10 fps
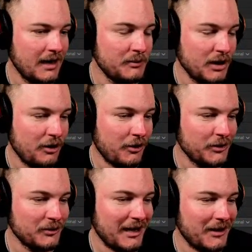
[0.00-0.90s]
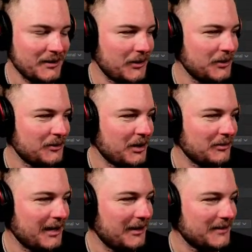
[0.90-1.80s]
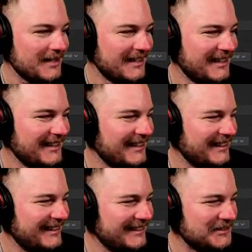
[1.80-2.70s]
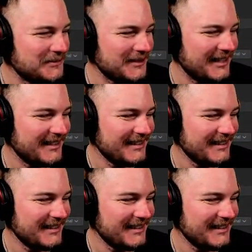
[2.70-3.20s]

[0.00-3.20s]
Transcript: Are you loud? No, you're not loud. You're fine.